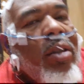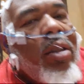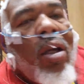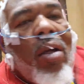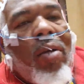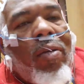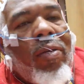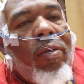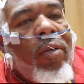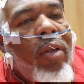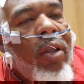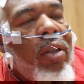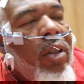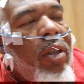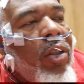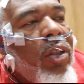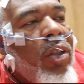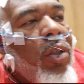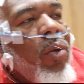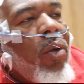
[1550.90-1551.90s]

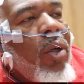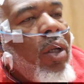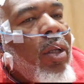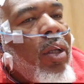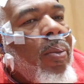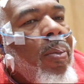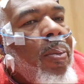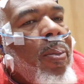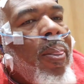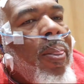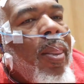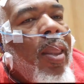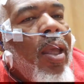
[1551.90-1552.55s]
stuff that they're showing,